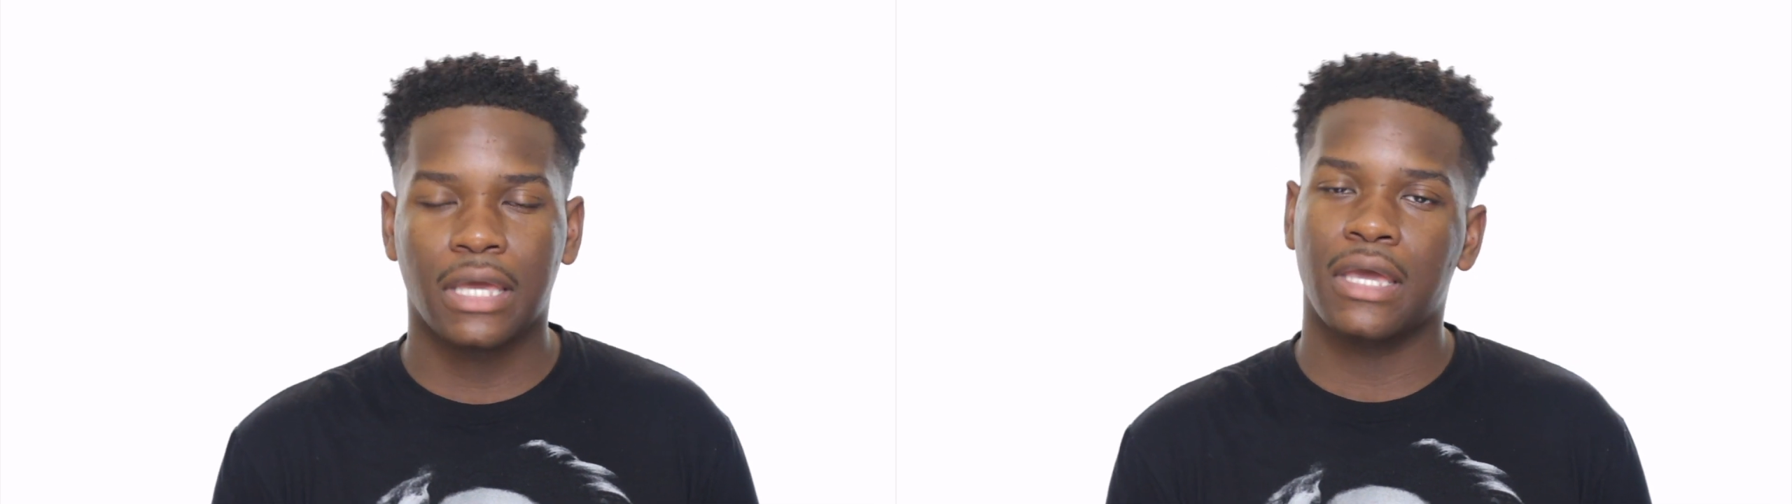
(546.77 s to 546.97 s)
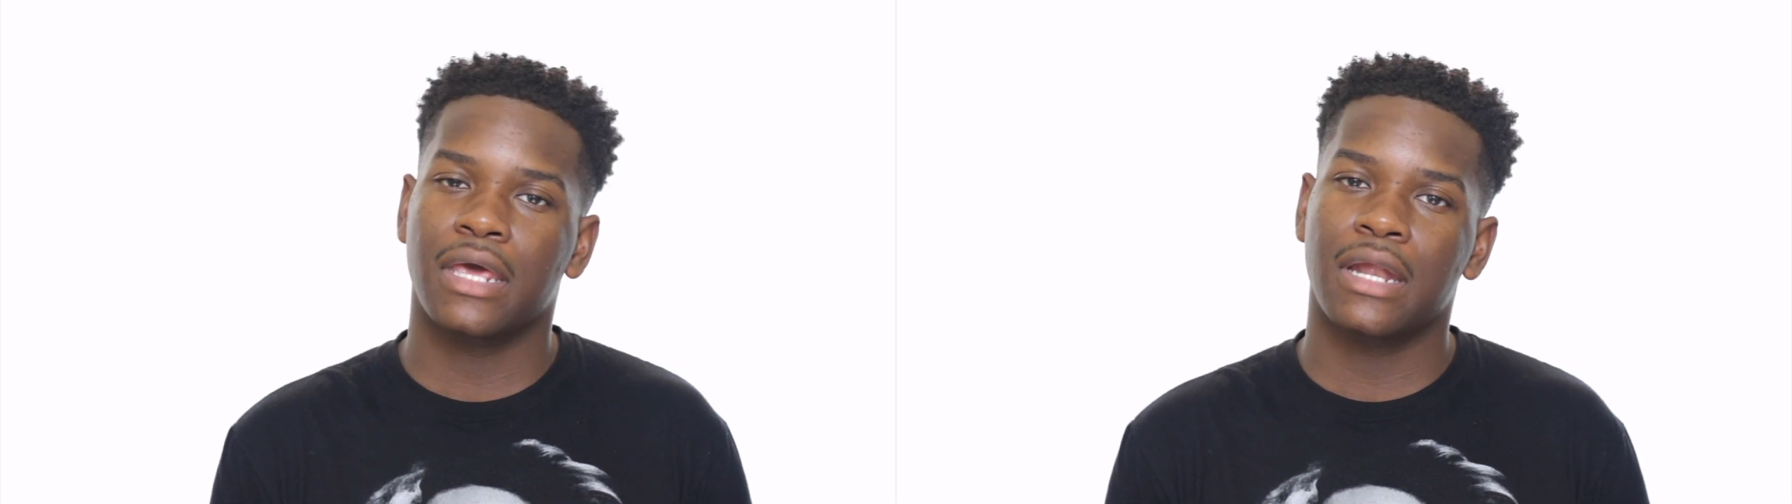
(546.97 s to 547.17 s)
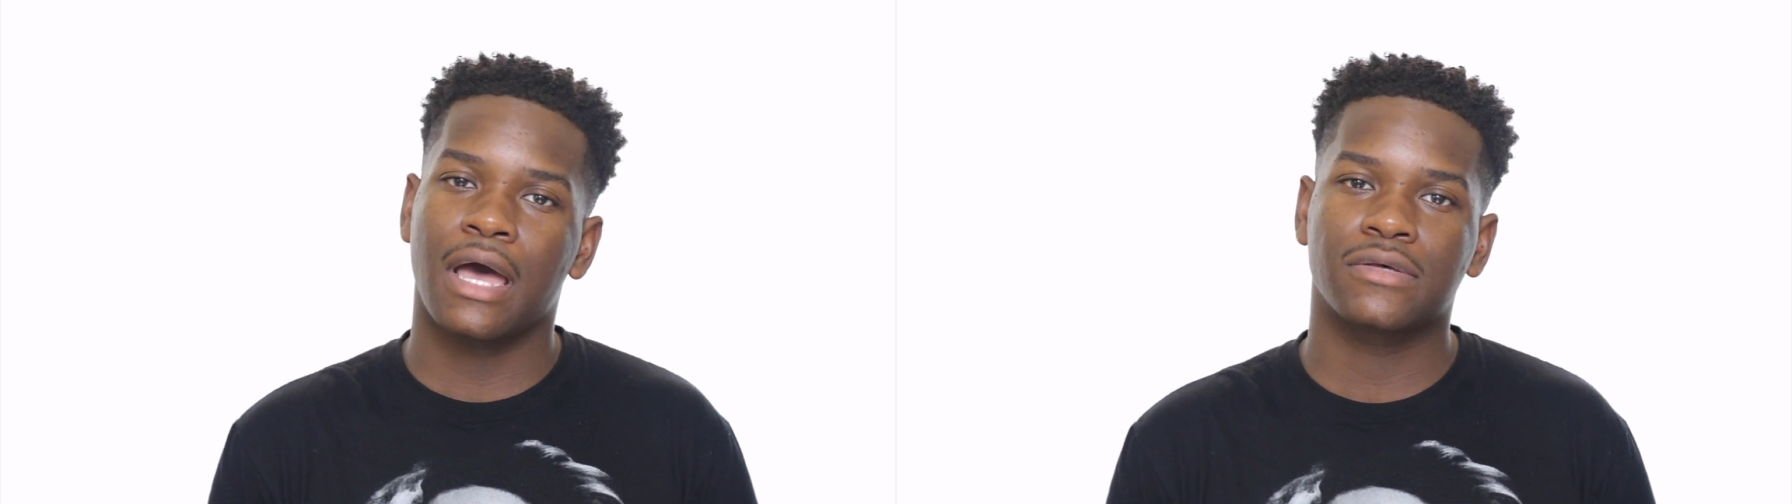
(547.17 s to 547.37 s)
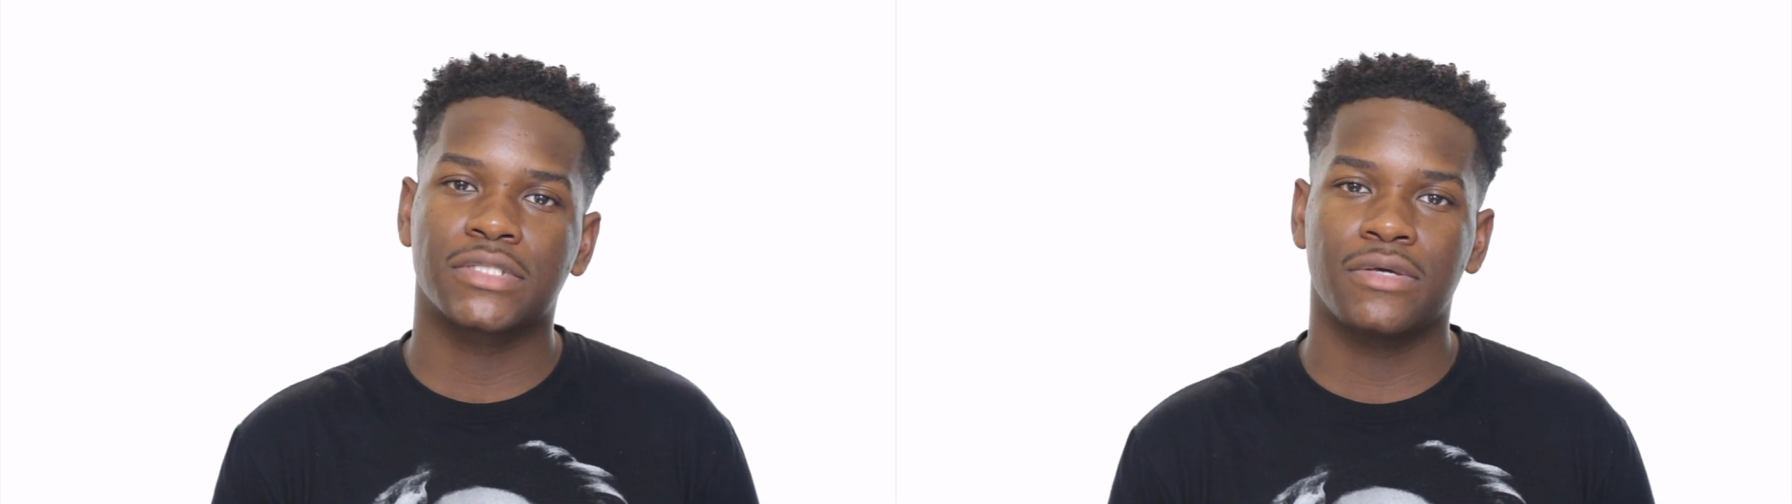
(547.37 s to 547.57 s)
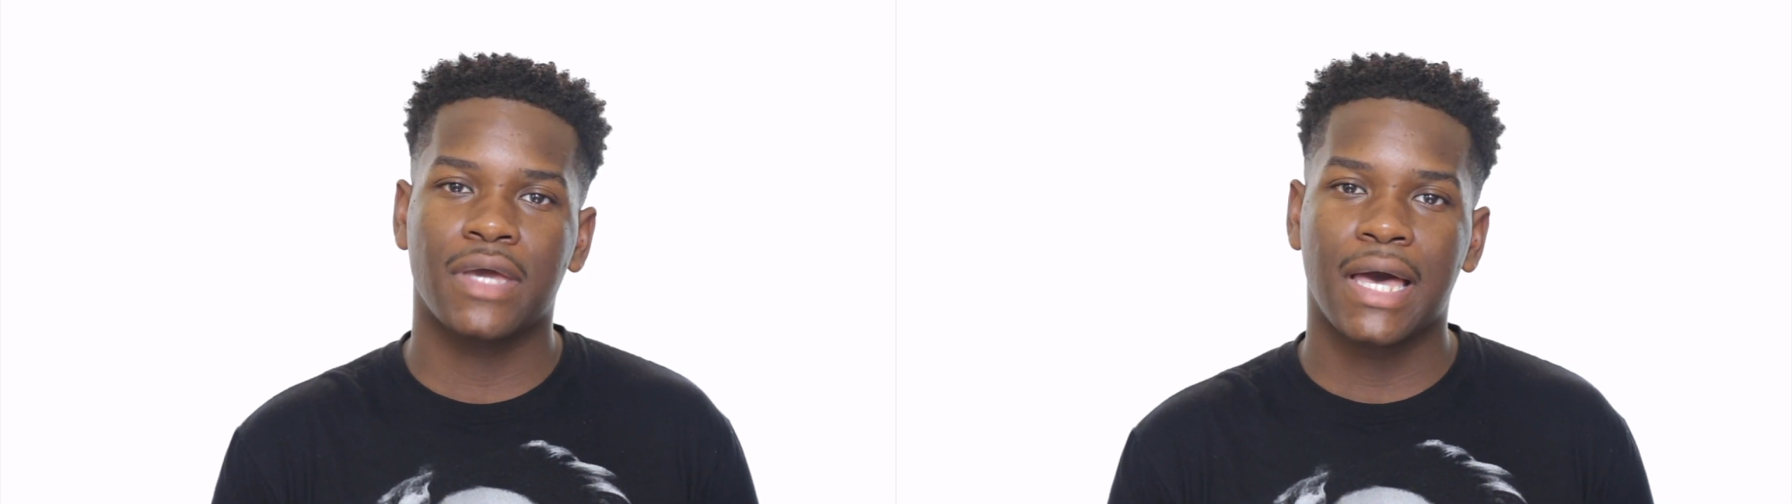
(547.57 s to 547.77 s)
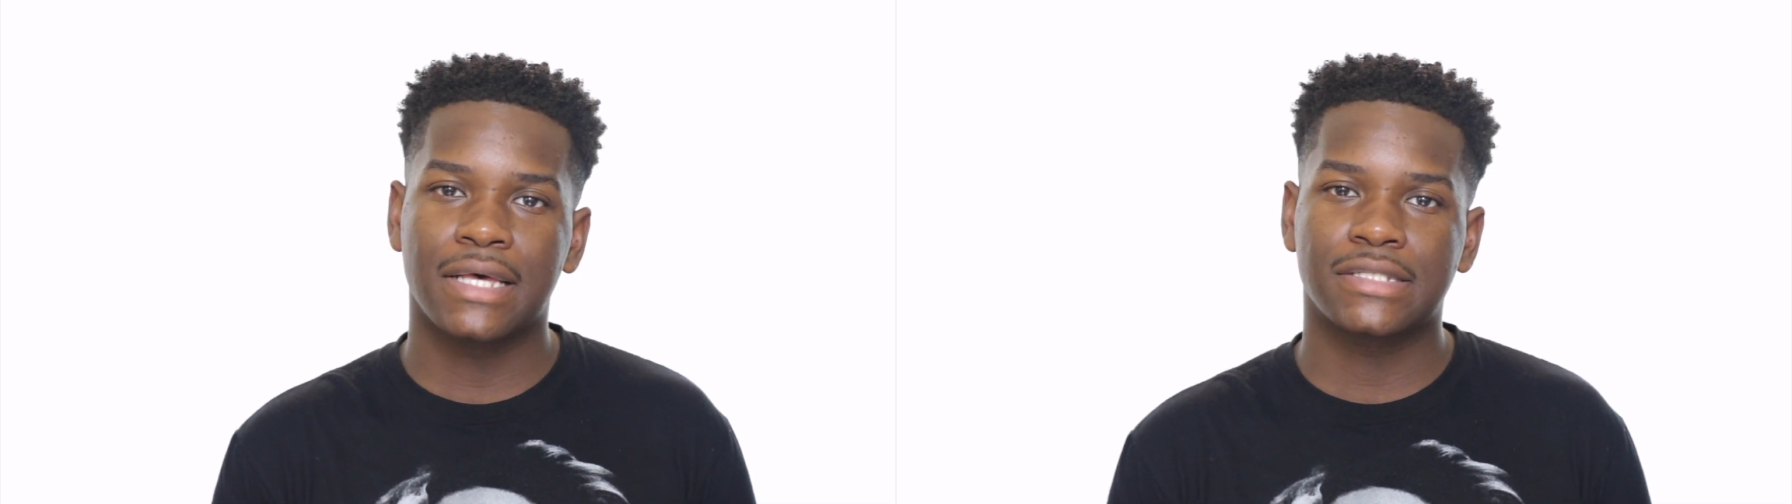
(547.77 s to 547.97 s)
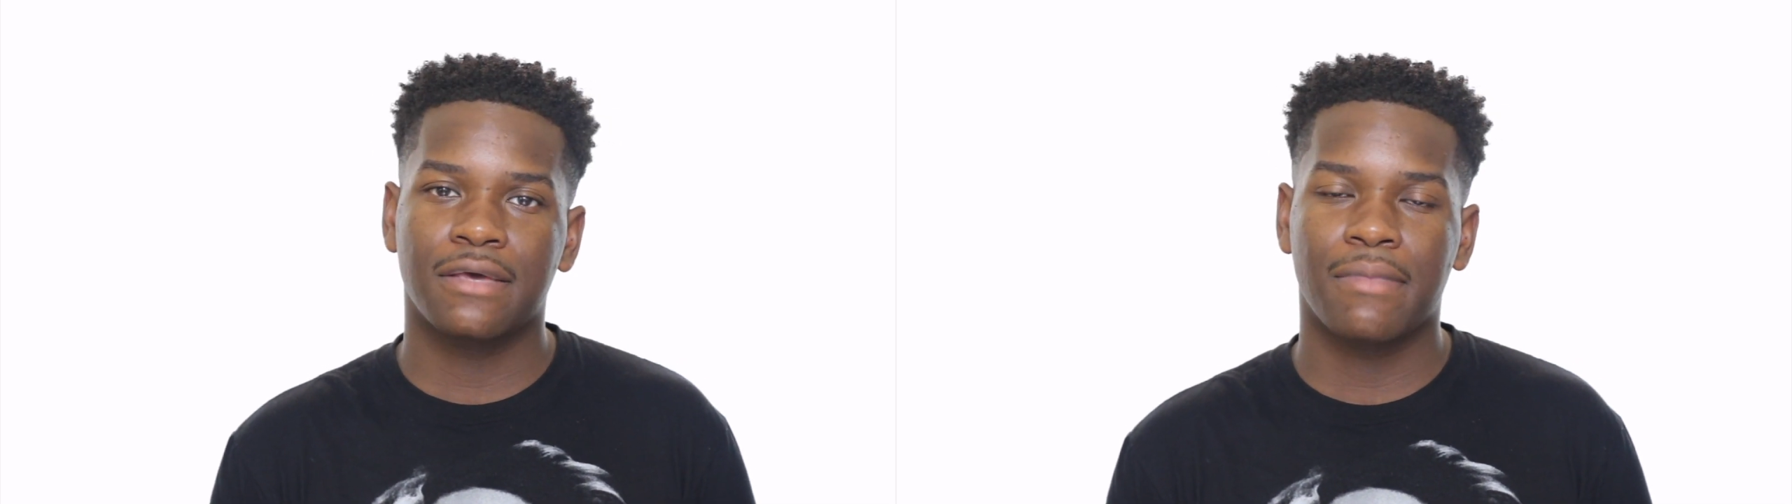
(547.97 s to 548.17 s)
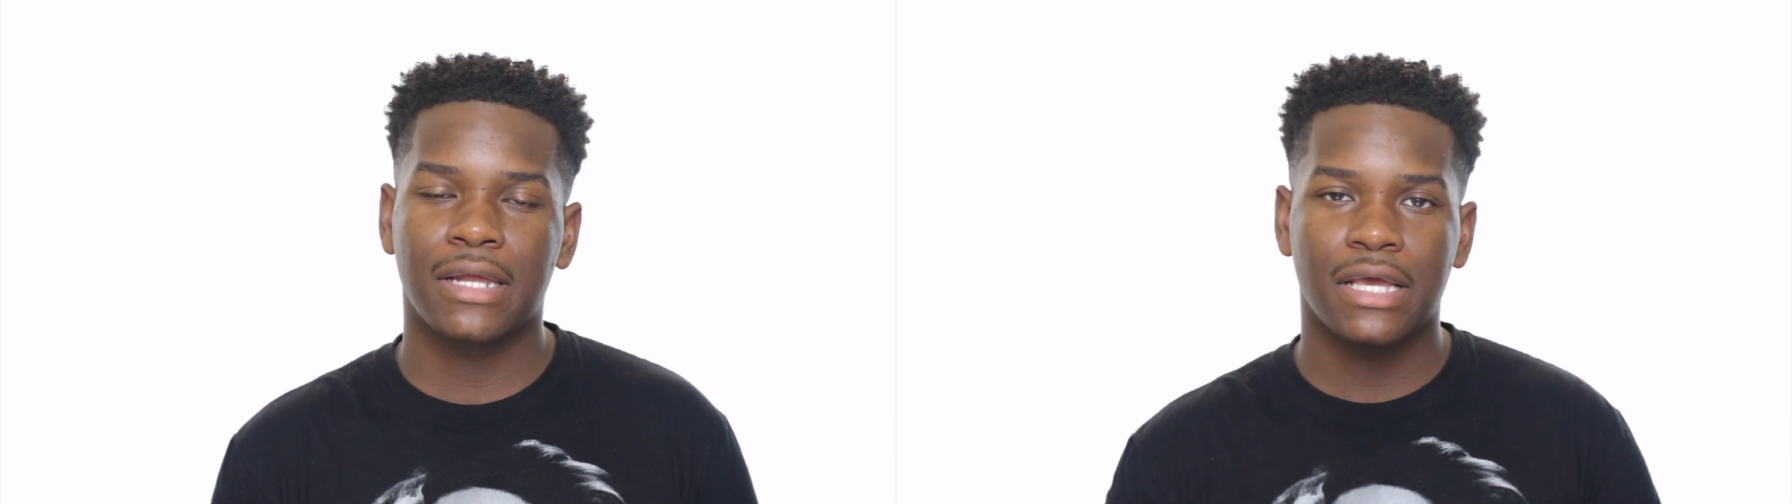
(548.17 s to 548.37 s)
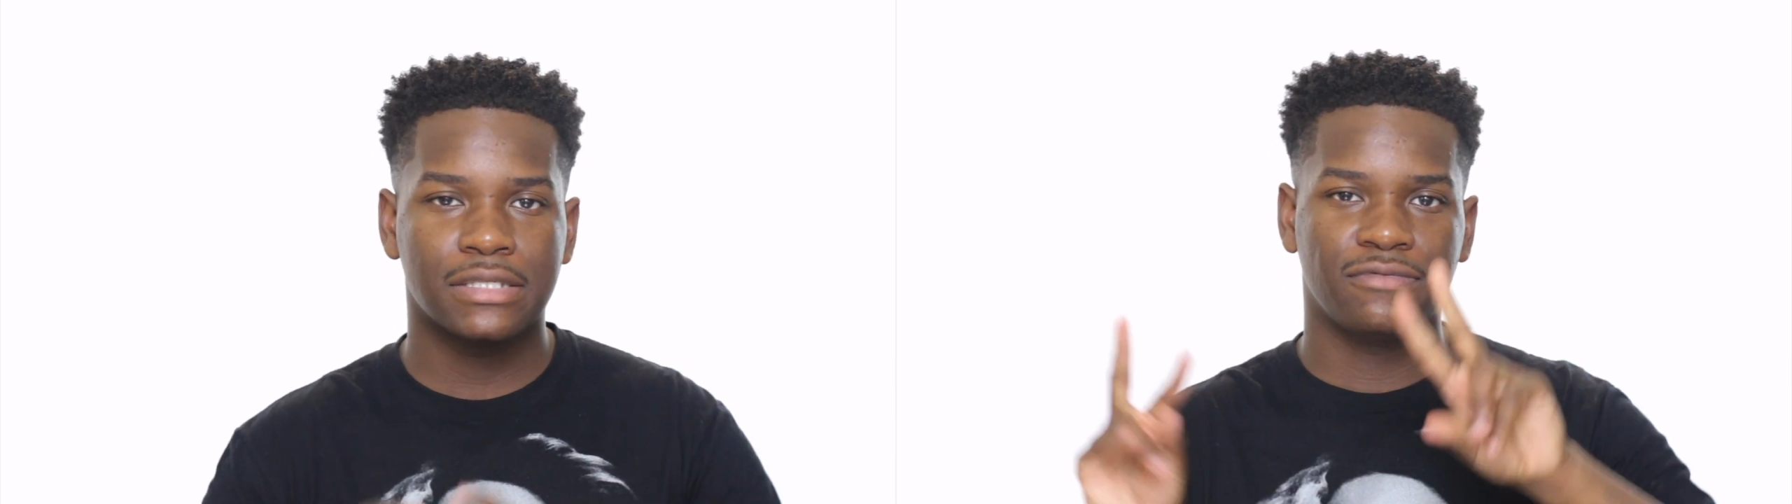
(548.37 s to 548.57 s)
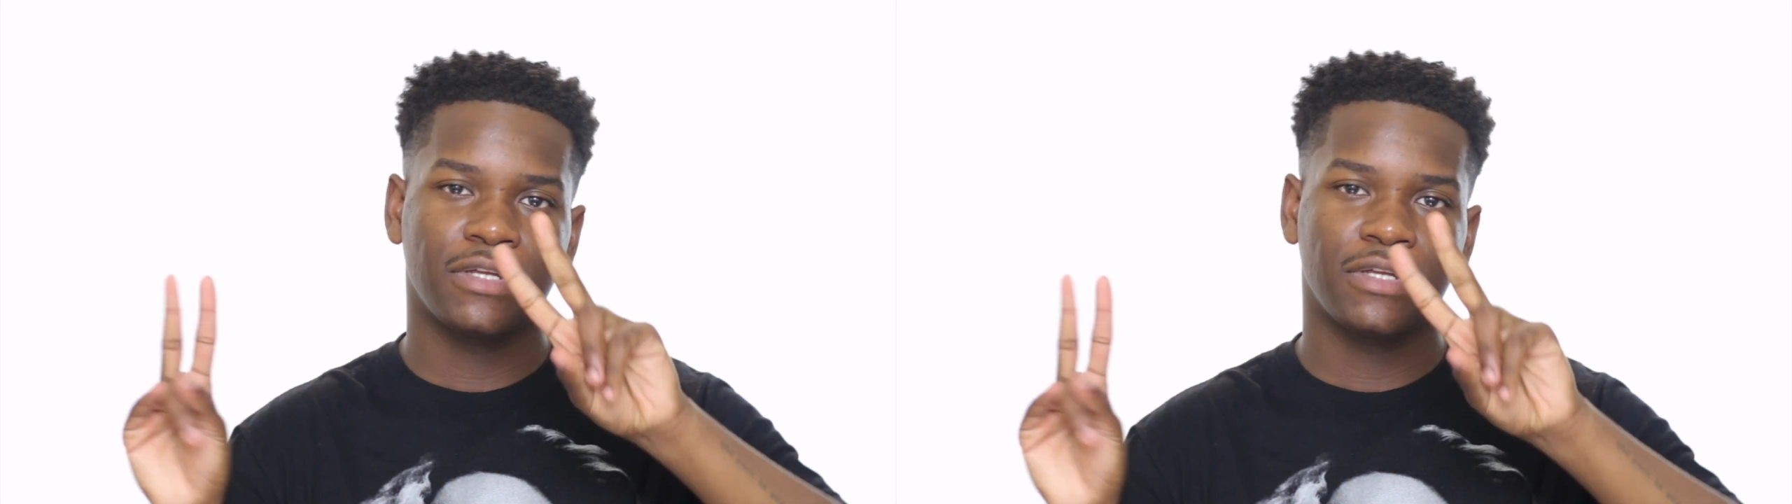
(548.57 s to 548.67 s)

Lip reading: And I'll see you guys in my next